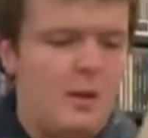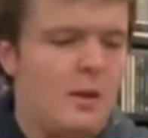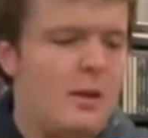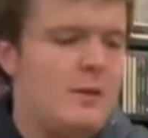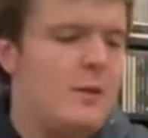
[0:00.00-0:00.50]

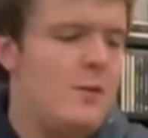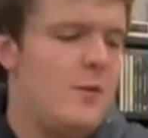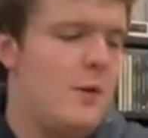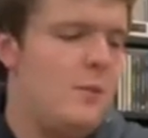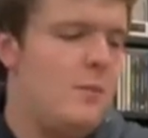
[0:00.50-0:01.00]
This is
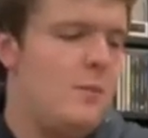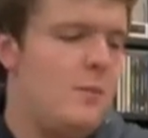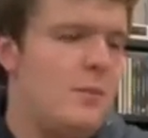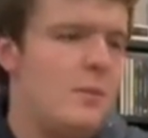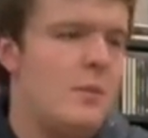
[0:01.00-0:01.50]
from
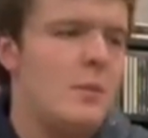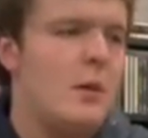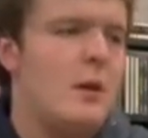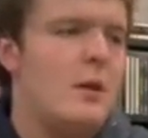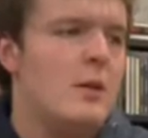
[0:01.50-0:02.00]

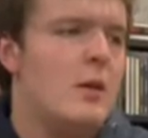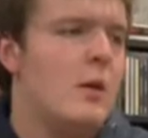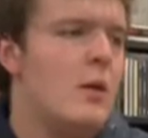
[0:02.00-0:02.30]
the